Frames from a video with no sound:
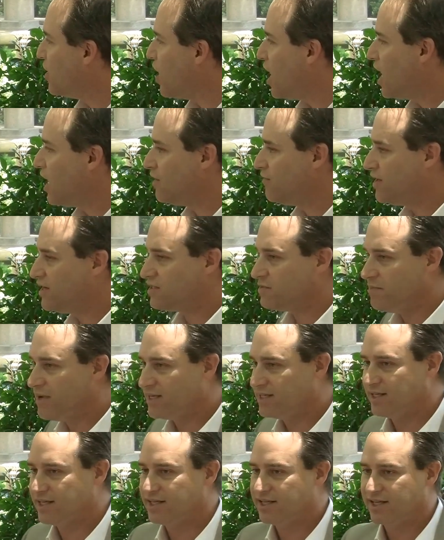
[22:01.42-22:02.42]
all of us
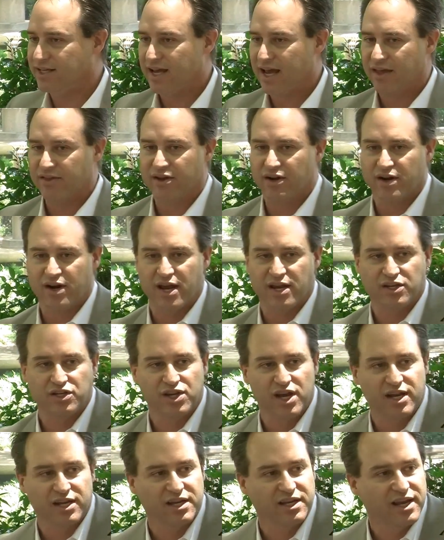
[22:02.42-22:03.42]
mixing together and
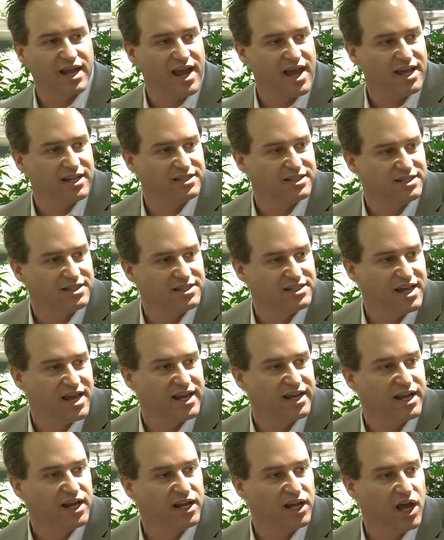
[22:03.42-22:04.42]
shaking hands and
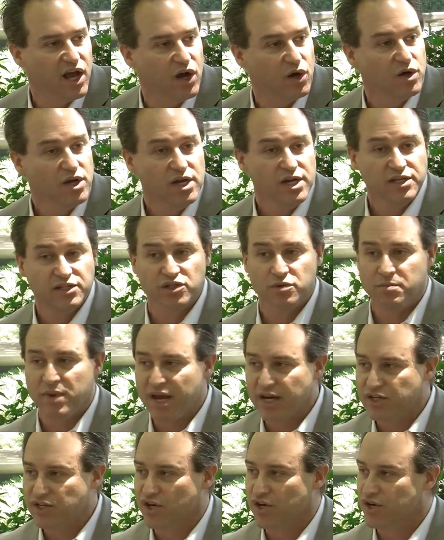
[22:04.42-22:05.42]
saying hello. So
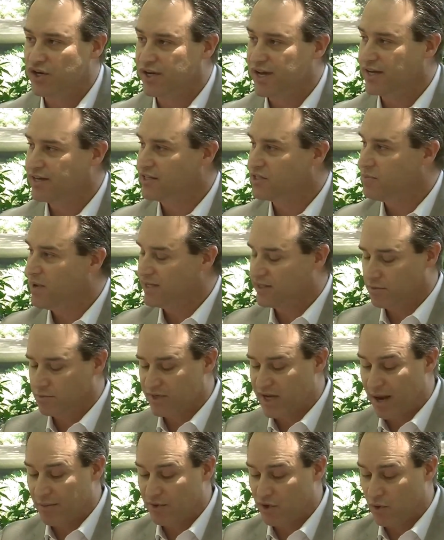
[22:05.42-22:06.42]
make sure you get to spend some
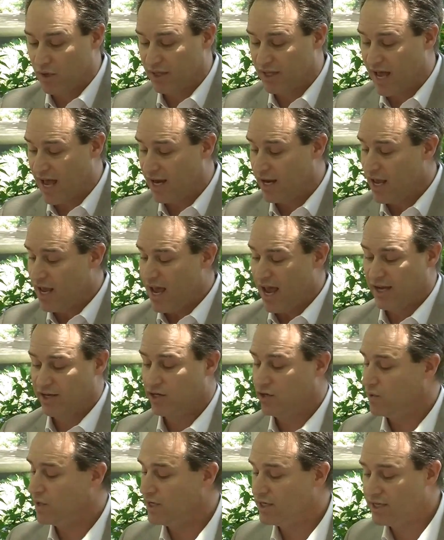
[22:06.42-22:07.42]
time doing that. And
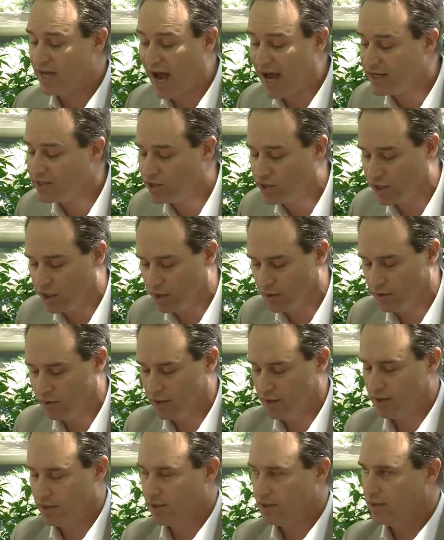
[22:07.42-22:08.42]
to entice you,
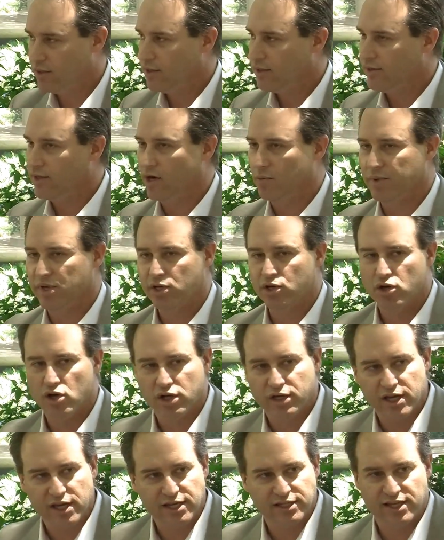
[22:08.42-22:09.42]
there'll be
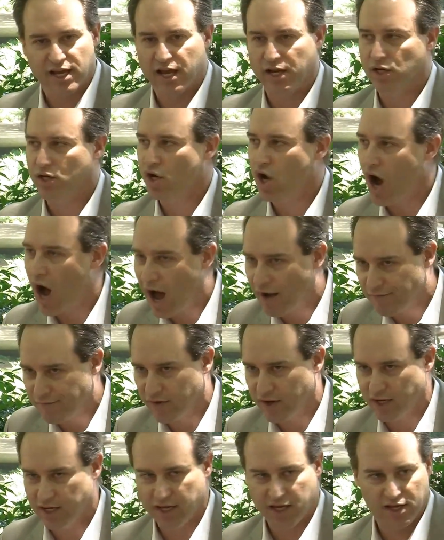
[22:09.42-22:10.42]
cookies and
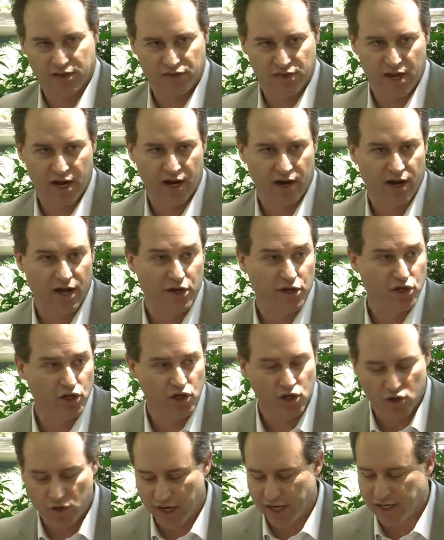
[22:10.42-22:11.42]
coffee in there, a
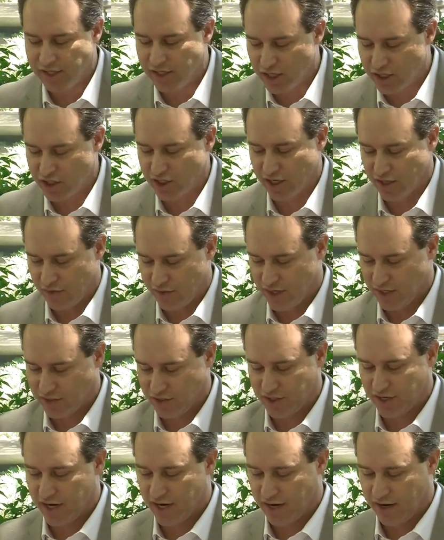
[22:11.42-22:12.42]
new addition this
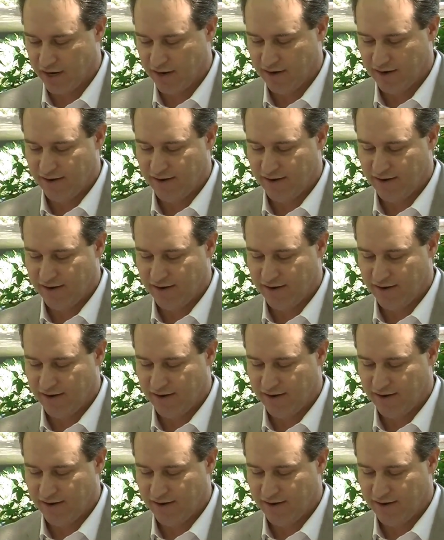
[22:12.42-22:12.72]
year.